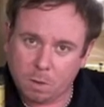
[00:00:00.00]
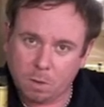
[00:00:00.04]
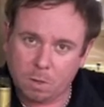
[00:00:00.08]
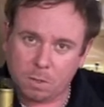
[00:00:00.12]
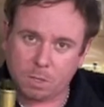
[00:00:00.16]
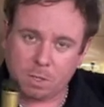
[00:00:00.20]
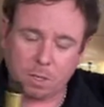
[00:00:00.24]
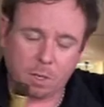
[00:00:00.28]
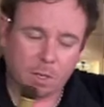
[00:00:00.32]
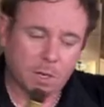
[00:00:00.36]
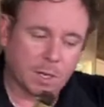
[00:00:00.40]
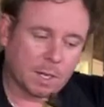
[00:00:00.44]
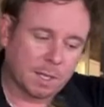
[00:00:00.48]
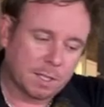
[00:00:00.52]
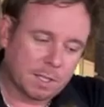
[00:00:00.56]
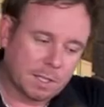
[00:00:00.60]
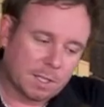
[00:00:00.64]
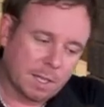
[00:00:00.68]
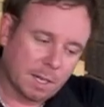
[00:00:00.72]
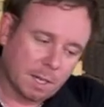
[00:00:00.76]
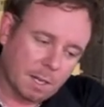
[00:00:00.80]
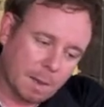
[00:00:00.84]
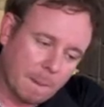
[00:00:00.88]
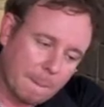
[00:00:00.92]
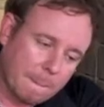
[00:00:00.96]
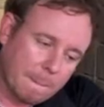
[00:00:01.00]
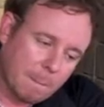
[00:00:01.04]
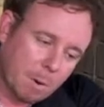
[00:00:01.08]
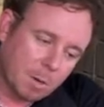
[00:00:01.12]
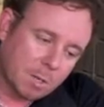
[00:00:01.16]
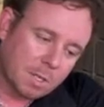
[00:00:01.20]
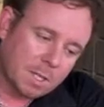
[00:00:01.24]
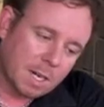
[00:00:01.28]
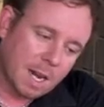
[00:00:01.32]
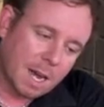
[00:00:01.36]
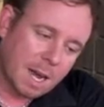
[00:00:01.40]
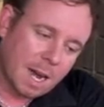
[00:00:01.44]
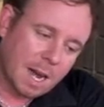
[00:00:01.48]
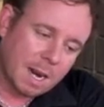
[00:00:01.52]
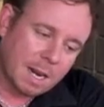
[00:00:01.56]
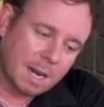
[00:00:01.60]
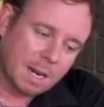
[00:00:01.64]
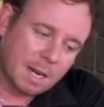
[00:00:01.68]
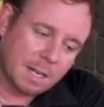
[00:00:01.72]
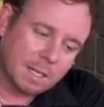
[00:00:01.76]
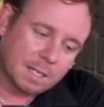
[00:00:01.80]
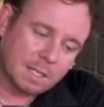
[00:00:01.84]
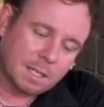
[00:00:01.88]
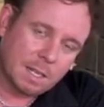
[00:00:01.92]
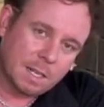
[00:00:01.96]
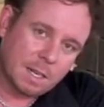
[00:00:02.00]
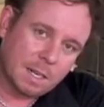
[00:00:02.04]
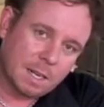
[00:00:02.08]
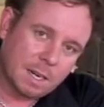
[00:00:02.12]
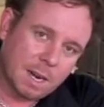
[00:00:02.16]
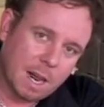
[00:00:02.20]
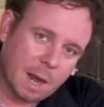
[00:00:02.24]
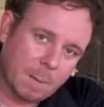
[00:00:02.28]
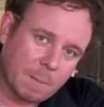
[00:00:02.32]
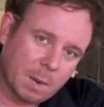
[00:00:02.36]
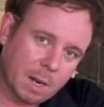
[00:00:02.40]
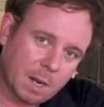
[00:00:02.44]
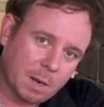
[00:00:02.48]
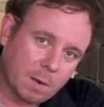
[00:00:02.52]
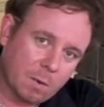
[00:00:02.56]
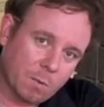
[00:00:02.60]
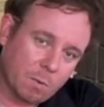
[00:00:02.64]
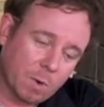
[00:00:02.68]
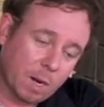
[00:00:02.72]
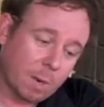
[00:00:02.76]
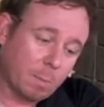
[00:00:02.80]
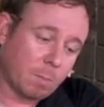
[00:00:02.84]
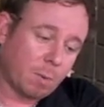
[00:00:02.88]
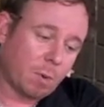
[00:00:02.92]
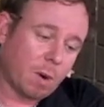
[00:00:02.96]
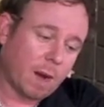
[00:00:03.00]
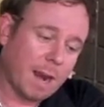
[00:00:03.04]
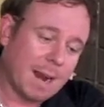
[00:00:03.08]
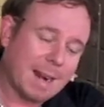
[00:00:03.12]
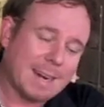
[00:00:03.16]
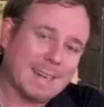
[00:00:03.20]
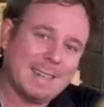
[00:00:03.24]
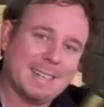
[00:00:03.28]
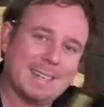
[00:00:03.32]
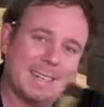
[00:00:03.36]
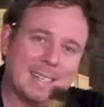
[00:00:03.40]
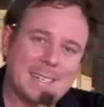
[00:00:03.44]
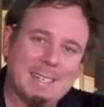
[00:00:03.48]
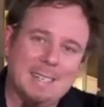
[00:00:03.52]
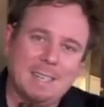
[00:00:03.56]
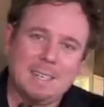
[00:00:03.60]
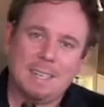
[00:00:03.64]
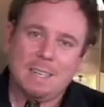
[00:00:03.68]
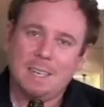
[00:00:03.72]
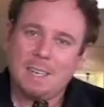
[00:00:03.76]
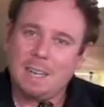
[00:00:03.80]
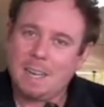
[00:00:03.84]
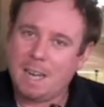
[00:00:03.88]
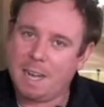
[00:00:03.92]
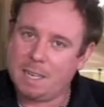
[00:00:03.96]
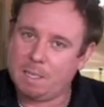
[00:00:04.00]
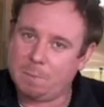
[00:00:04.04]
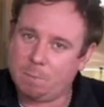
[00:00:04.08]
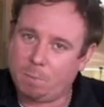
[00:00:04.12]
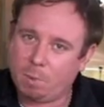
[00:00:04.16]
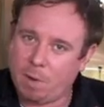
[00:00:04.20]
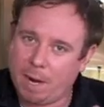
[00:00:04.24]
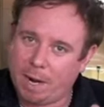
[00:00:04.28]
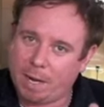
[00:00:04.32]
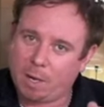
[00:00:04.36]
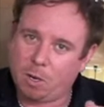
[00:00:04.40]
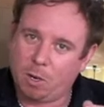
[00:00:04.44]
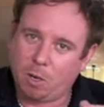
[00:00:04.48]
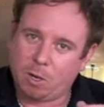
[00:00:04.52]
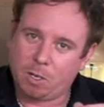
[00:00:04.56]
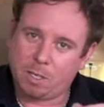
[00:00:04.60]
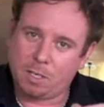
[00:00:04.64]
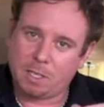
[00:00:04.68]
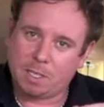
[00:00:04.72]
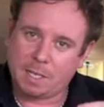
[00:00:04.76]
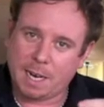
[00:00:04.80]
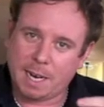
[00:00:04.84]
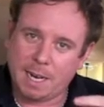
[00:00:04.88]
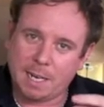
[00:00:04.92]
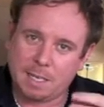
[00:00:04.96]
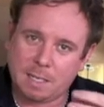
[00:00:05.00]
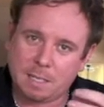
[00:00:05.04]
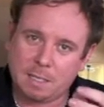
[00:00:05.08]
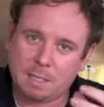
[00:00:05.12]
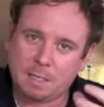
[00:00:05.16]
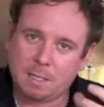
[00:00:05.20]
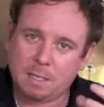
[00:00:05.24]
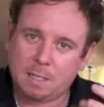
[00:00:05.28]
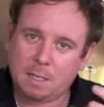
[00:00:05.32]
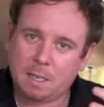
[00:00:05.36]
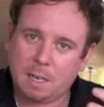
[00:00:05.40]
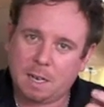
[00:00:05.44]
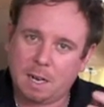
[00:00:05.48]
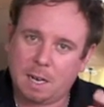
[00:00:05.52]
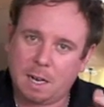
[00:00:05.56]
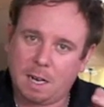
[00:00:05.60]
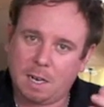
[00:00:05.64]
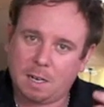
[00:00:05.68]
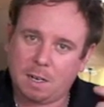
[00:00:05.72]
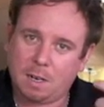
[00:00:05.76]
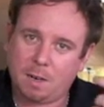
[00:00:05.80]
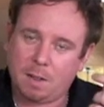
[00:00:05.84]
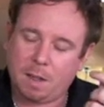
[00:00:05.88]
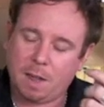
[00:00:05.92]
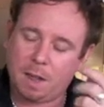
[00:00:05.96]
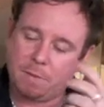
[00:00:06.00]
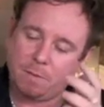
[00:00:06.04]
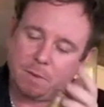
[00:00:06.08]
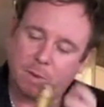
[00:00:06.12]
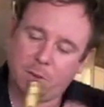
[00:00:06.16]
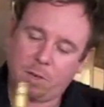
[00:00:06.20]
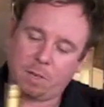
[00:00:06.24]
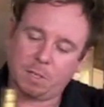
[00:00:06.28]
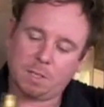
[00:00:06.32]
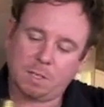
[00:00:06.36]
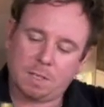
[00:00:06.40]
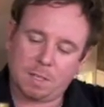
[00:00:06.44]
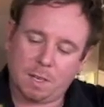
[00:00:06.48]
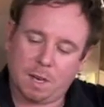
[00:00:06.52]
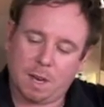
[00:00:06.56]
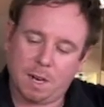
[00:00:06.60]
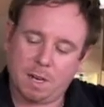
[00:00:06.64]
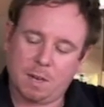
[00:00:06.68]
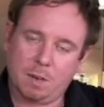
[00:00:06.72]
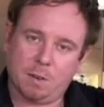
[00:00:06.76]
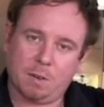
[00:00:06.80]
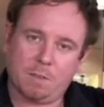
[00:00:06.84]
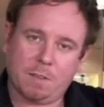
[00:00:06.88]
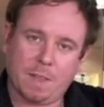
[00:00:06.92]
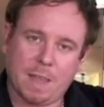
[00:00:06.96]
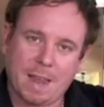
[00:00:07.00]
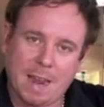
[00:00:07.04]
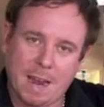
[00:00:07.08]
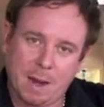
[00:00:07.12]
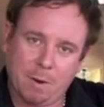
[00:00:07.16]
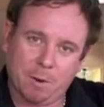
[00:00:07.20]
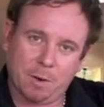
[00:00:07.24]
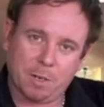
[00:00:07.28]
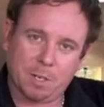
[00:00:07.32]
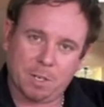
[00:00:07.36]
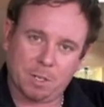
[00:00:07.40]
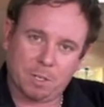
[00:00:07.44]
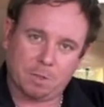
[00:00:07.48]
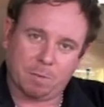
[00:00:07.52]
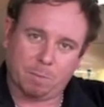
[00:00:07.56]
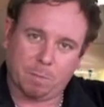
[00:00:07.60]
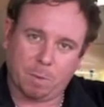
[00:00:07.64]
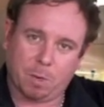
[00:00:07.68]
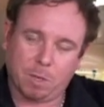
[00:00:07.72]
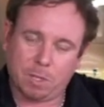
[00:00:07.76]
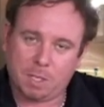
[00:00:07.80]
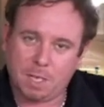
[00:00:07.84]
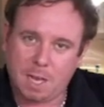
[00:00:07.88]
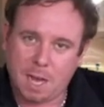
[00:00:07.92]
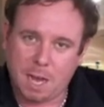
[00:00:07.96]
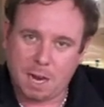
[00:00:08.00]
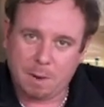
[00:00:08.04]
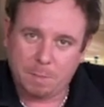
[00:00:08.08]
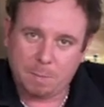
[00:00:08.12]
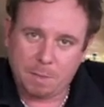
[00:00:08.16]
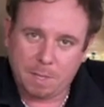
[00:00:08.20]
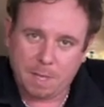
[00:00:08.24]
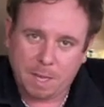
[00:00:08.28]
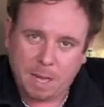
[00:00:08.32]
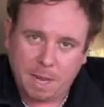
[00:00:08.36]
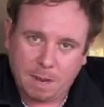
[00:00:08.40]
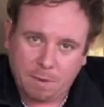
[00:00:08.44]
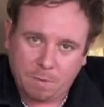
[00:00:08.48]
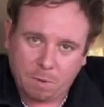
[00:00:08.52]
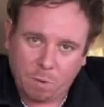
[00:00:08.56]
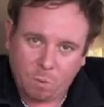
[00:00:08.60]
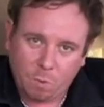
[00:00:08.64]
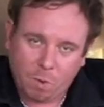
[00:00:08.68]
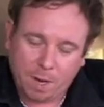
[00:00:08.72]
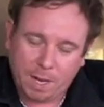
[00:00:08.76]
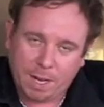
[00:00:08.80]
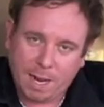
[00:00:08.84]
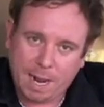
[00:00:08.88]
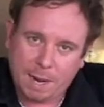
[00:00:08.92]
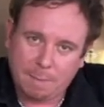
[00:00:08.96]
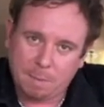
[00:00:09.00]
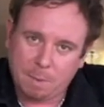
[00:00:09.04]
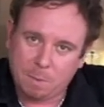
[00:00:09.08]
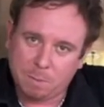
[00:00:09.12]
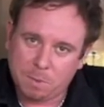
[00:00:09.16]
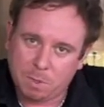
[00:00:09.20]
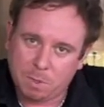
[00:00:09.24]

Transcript: Also, you've got to consider that Montana has now been rebranded as Brancott Estate. They haven't lost the idea of the heritage of Montana, but they have renamed